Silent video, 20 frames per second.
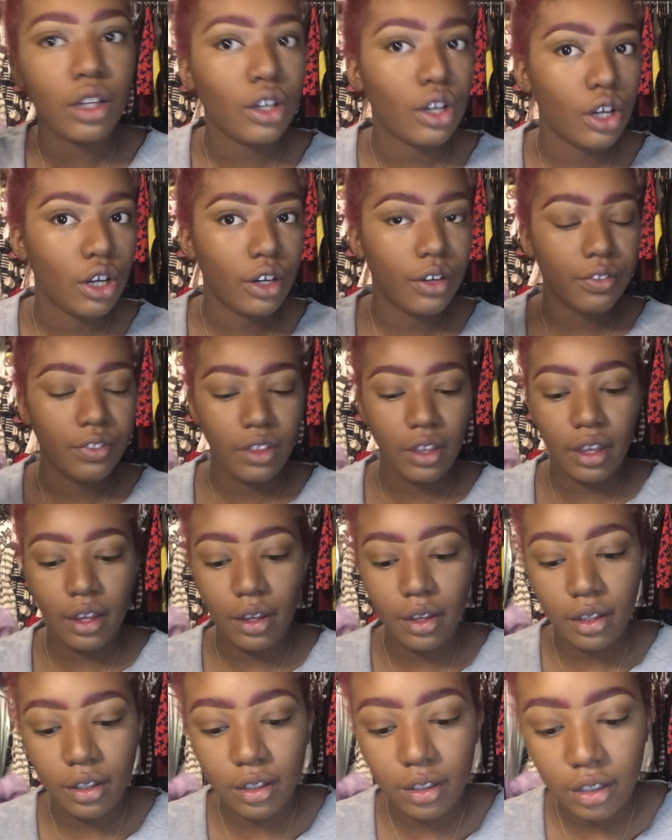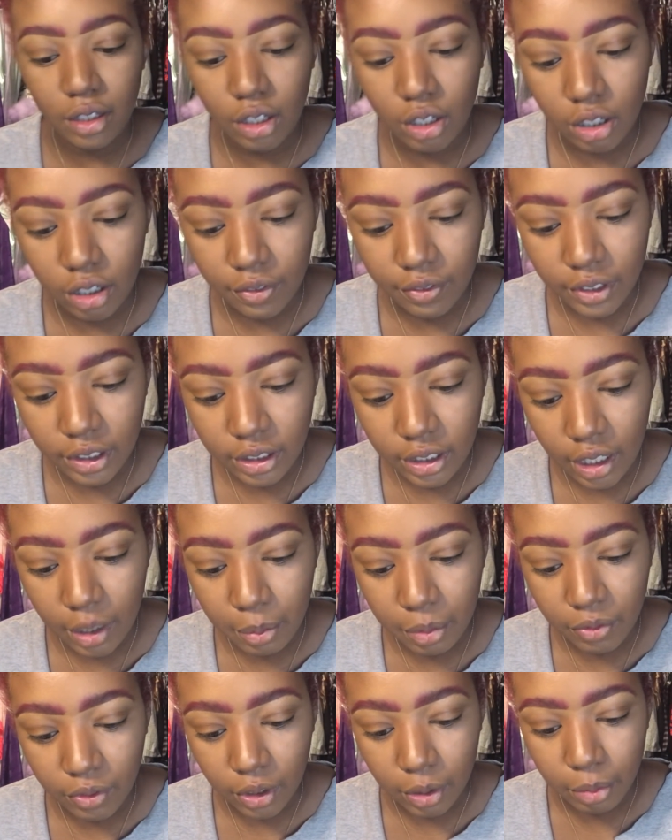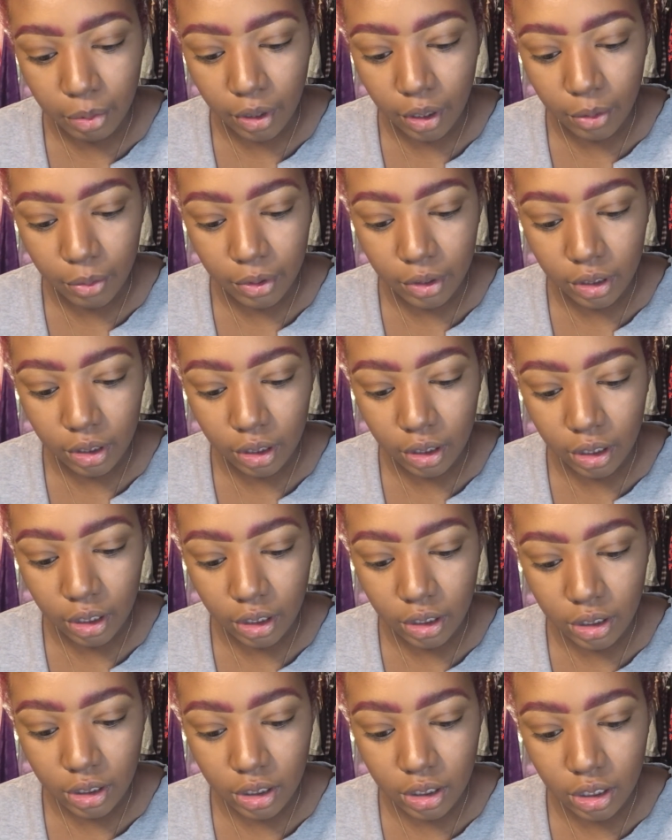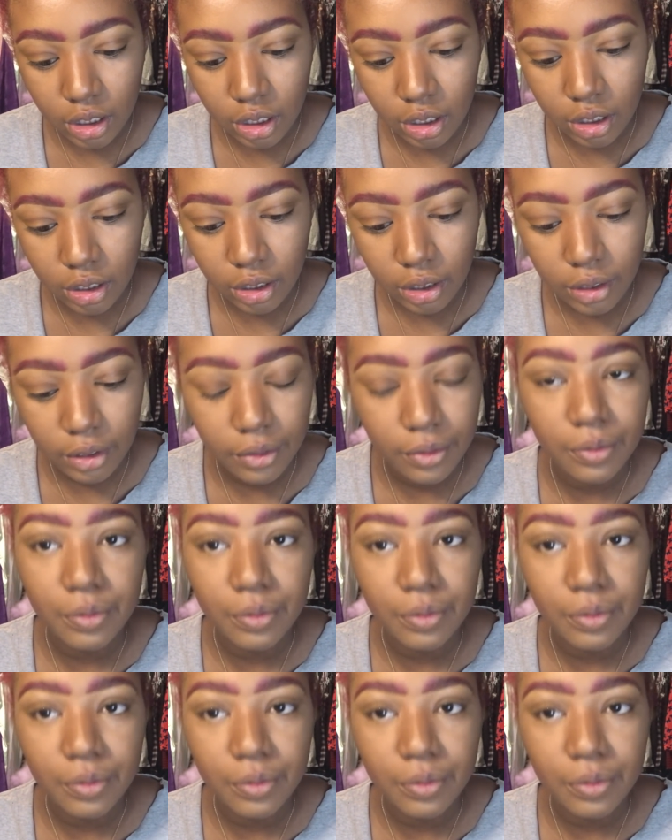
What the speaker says: carve the top of our brow with our concealer.